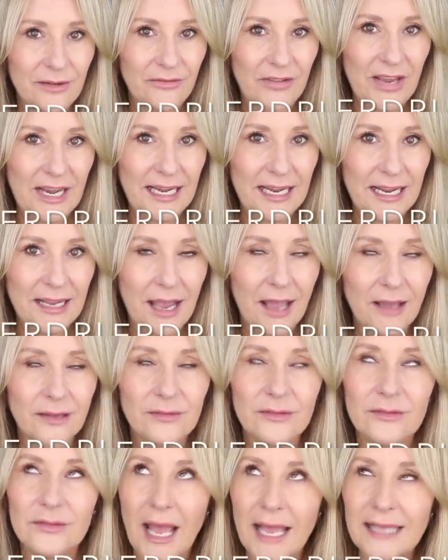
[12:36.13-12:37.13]
feel, uh,
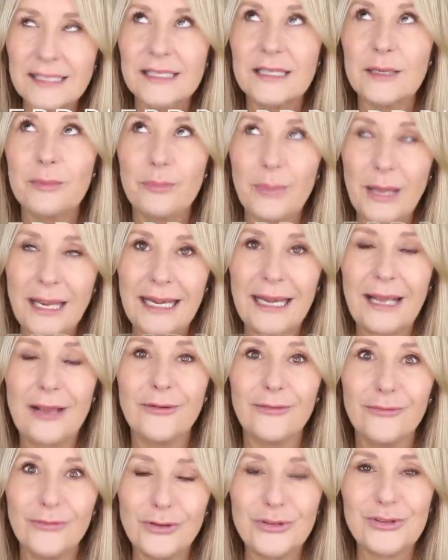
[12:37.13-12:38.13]
acid
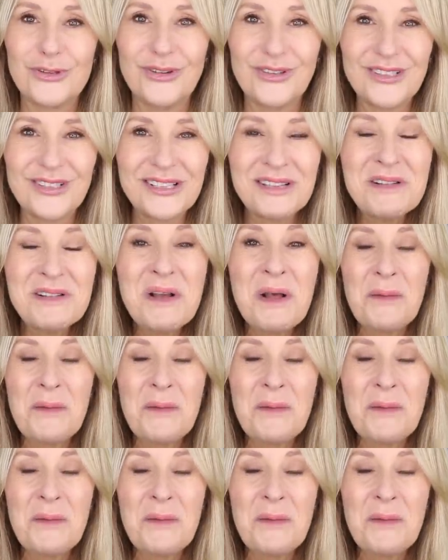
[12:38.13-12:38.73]
peeling foot socks.